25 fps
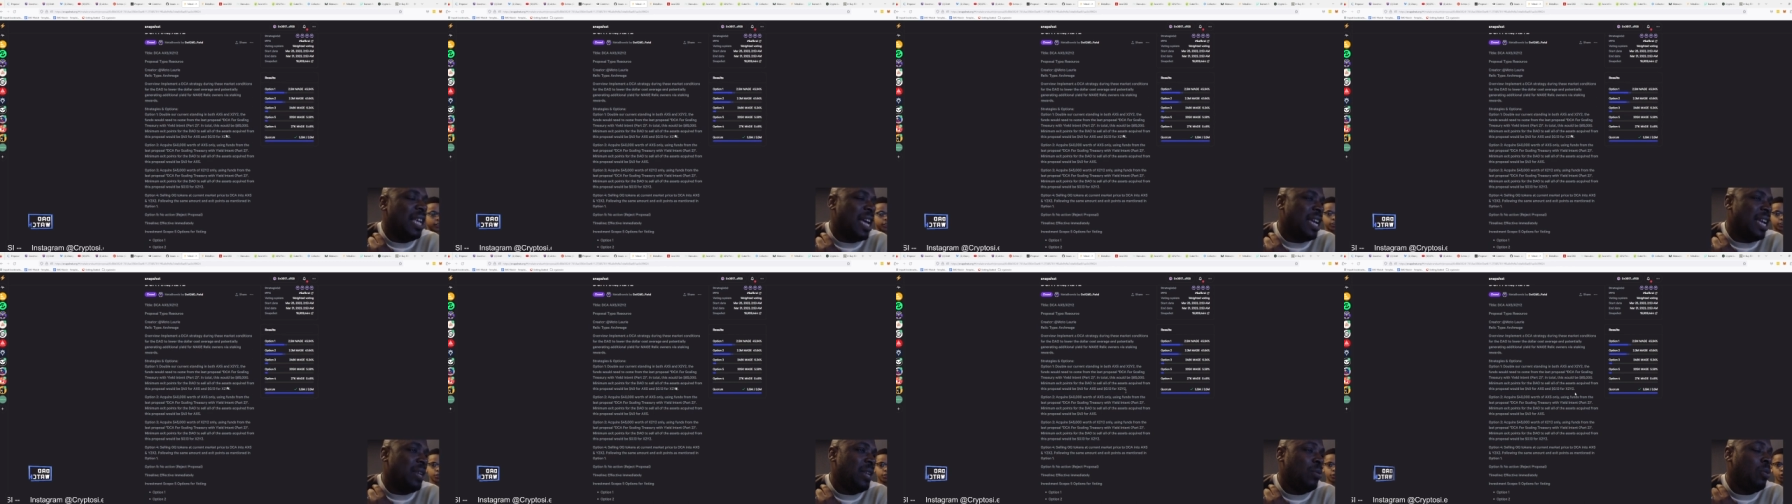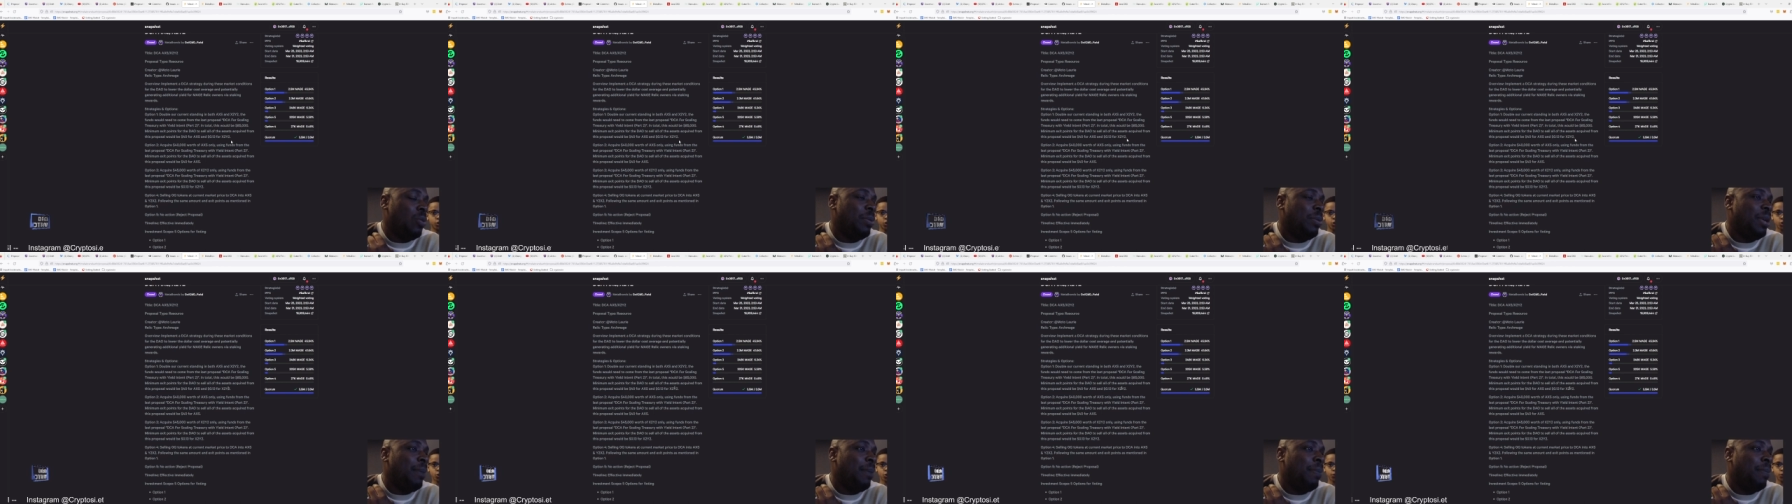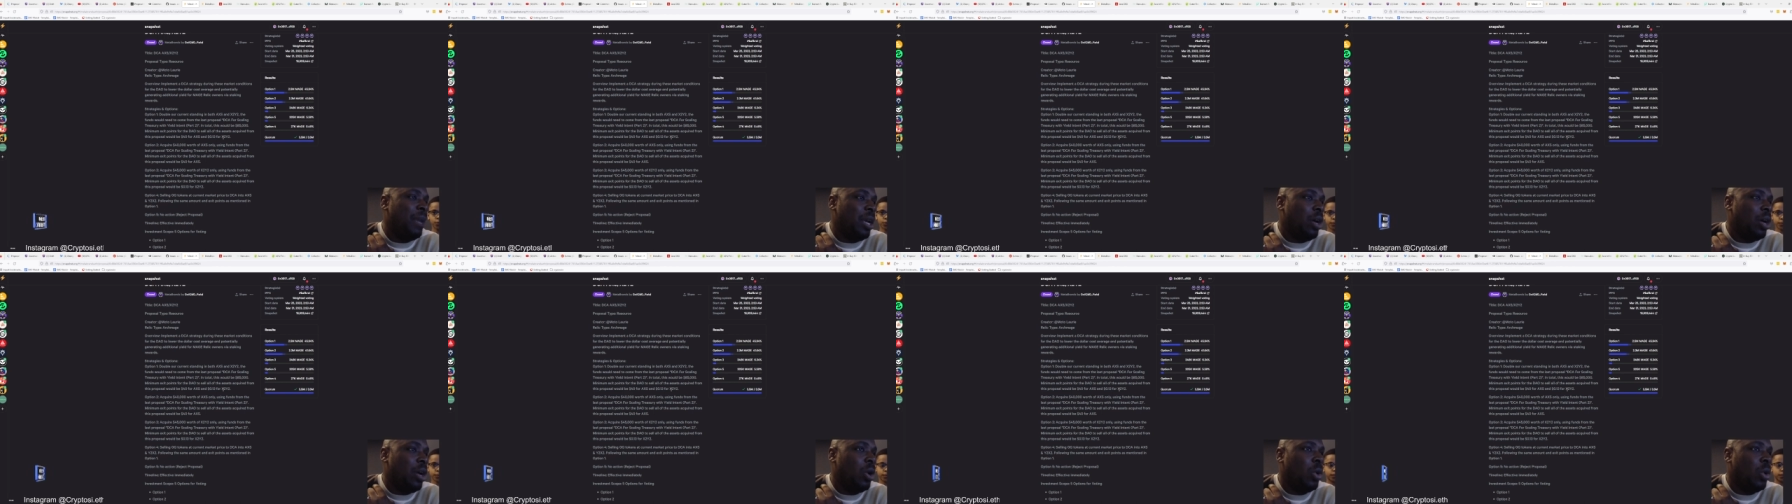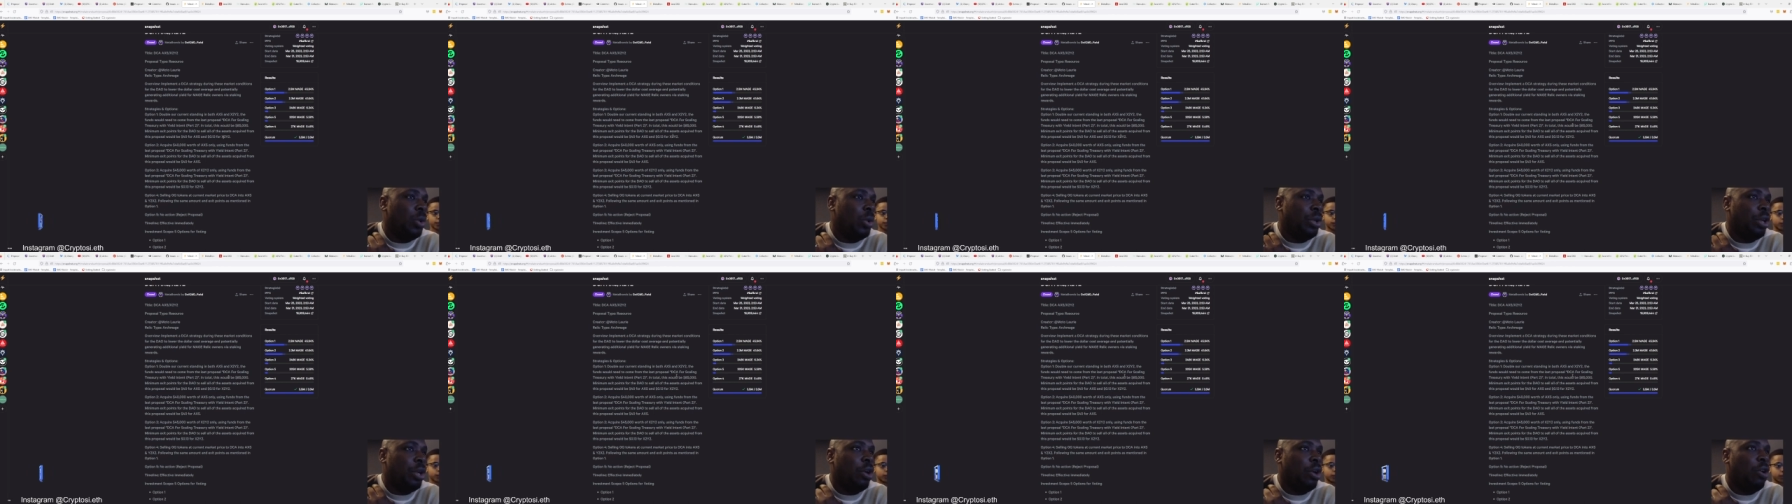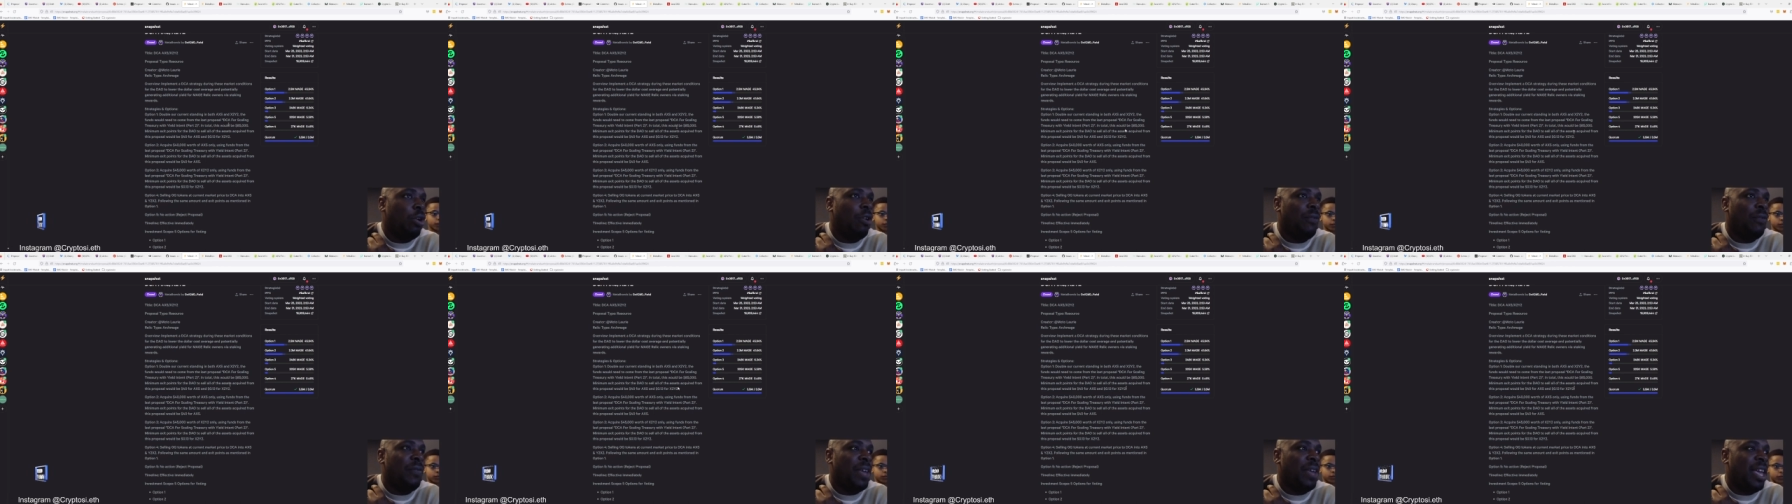and will be a bigger holder
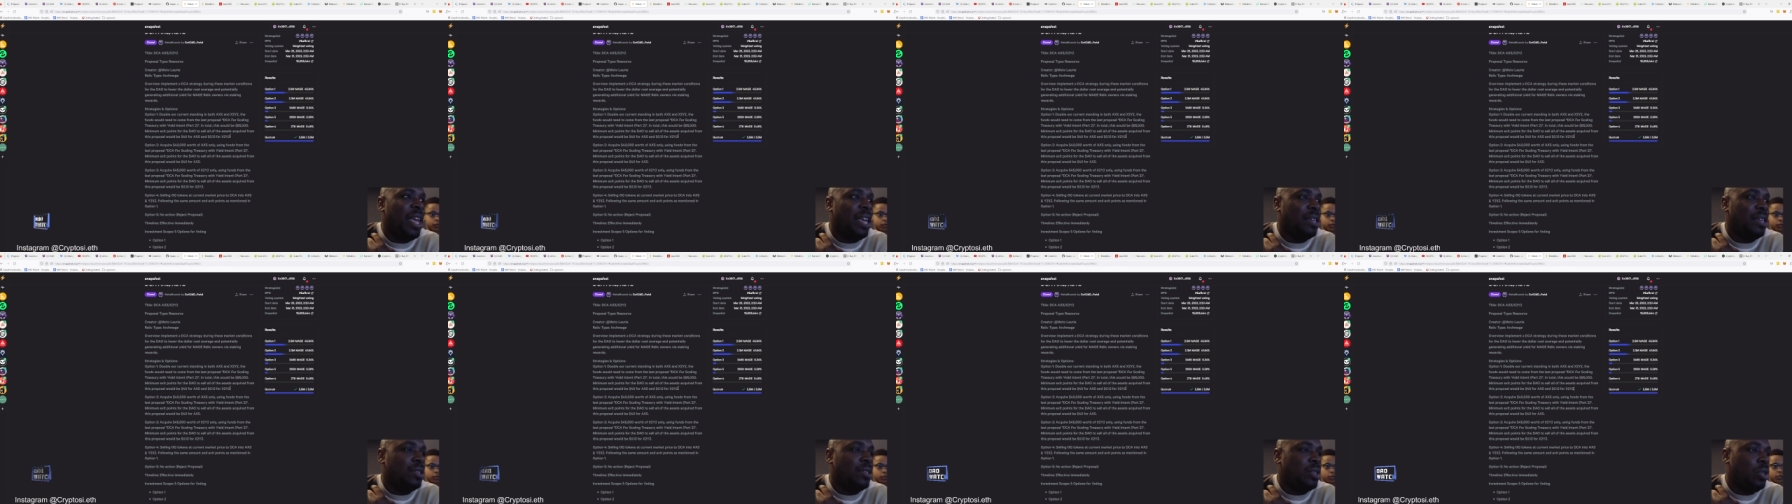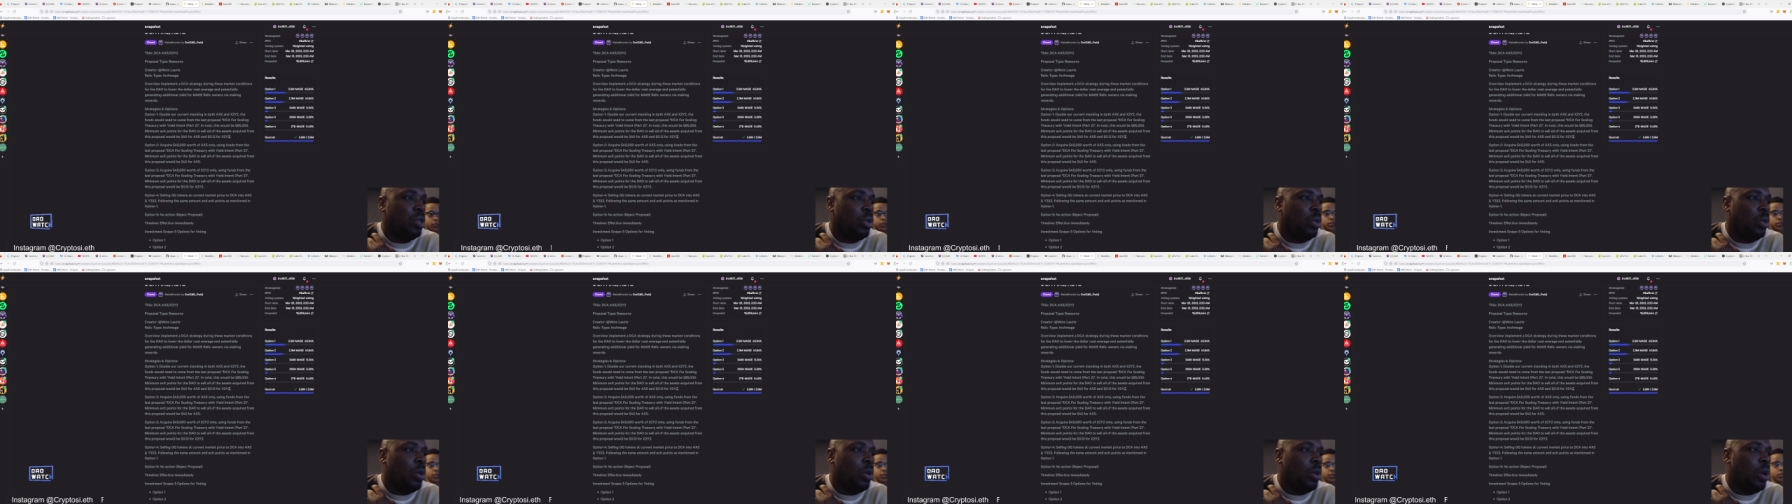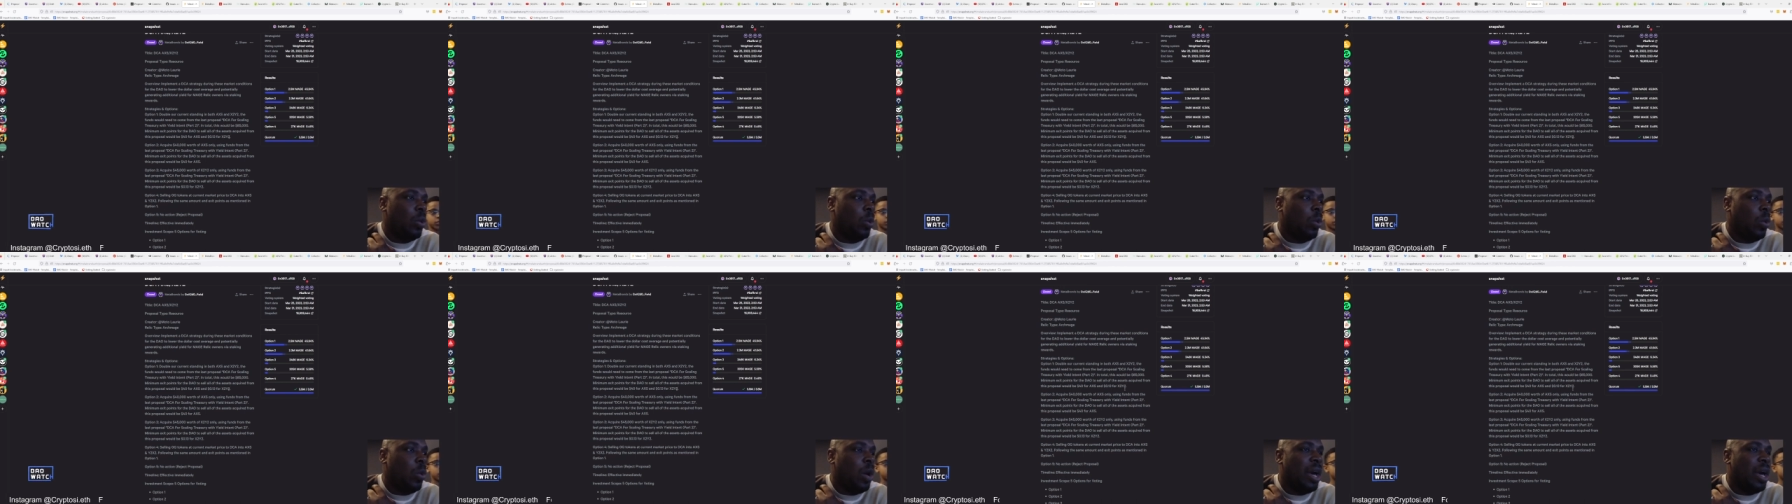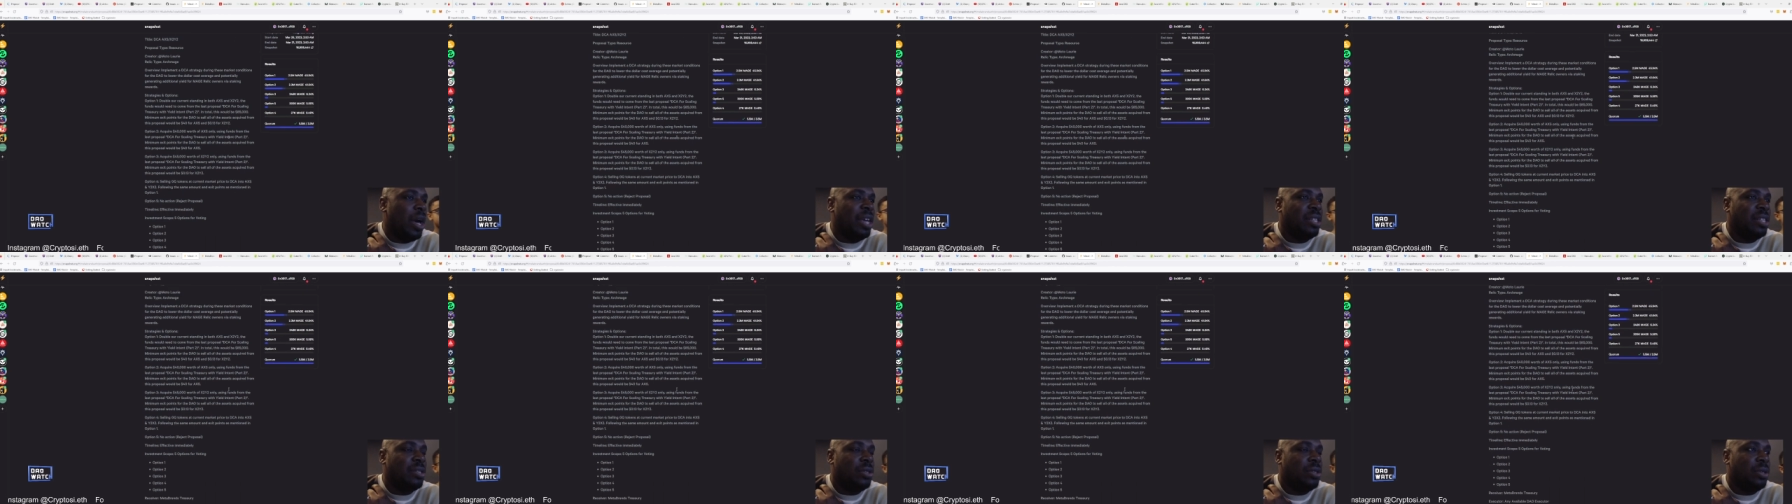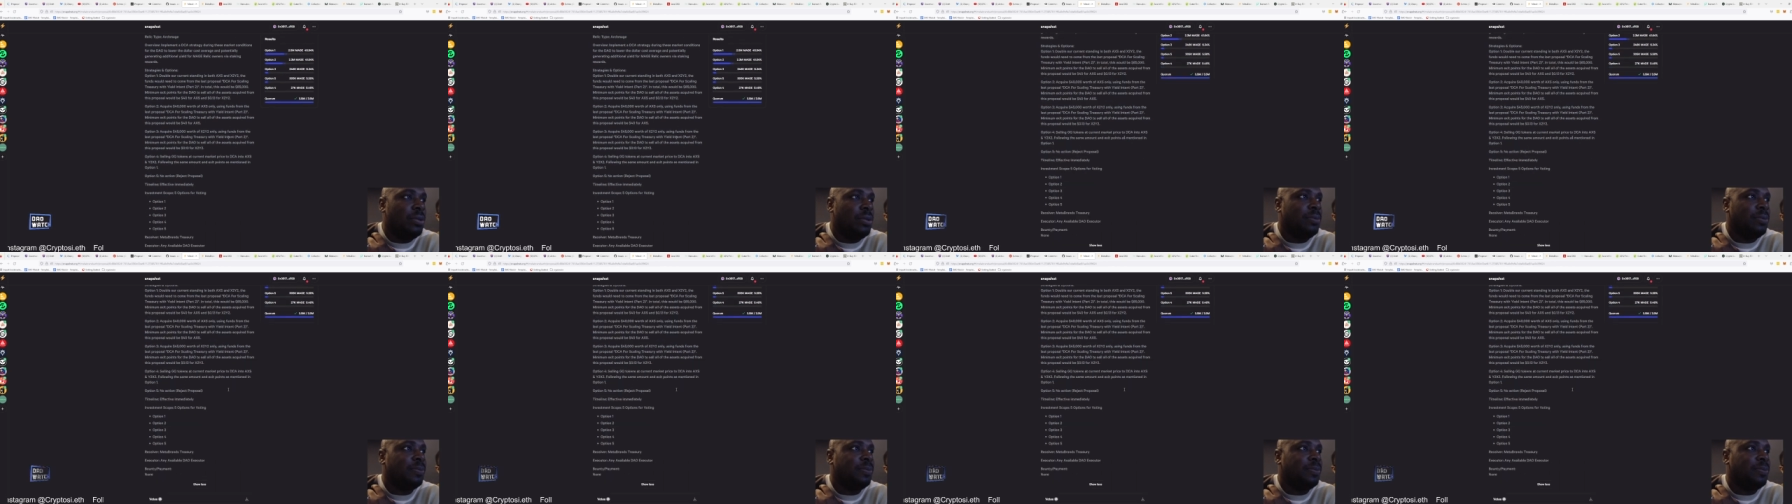of X two Y two.